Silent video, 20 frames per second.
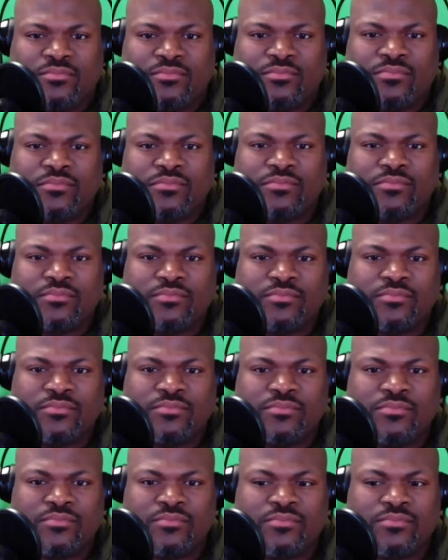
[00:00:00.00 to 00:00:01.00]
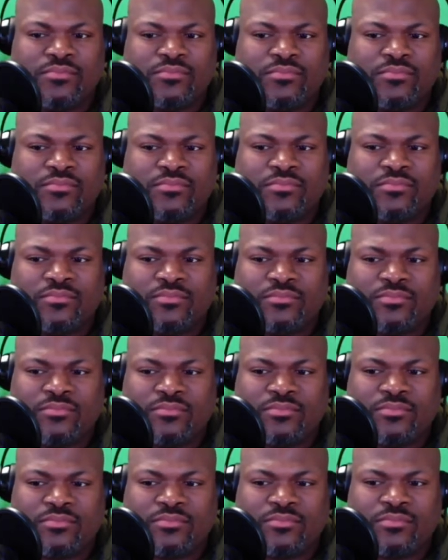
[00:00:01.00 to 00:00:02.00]

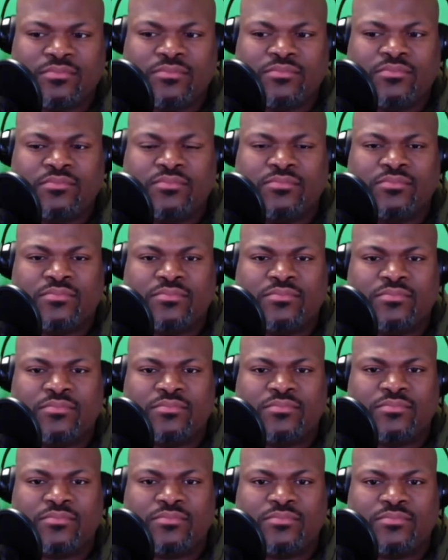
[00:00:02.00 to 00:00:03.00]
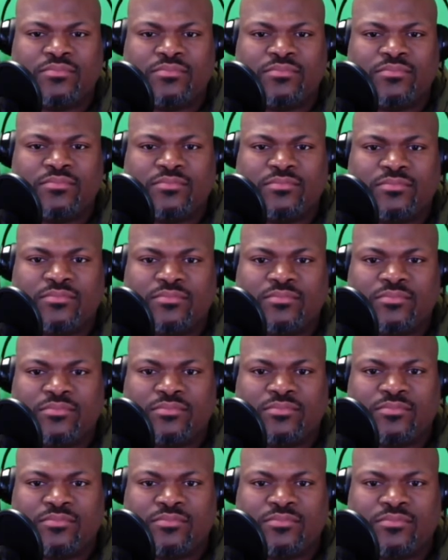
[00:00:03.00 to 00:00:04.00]

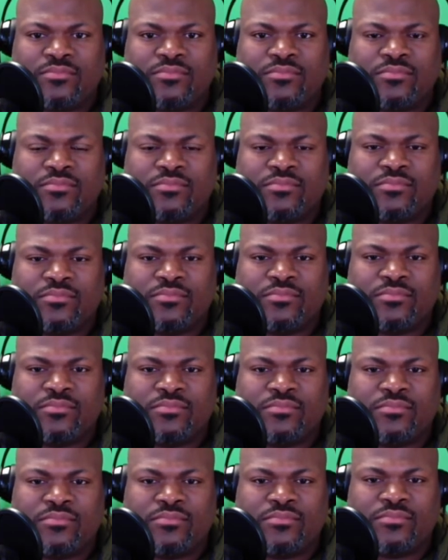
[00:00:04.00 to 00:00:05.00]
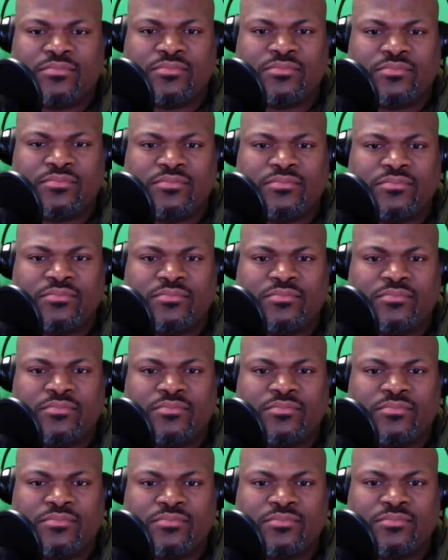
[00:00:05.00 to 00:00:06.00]

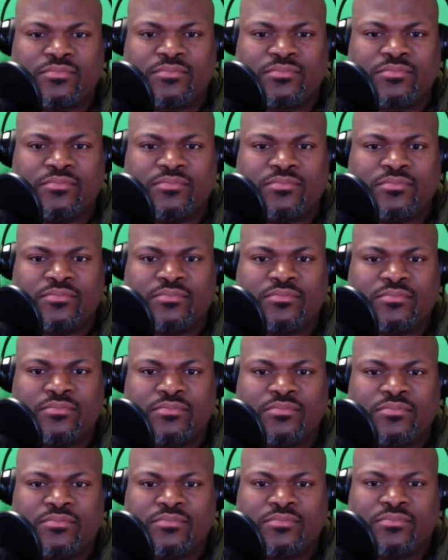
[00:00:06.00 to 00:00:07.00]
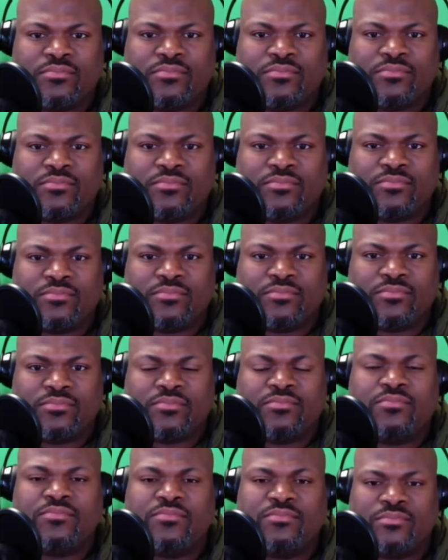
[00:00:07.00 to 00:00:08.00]
(not speaking)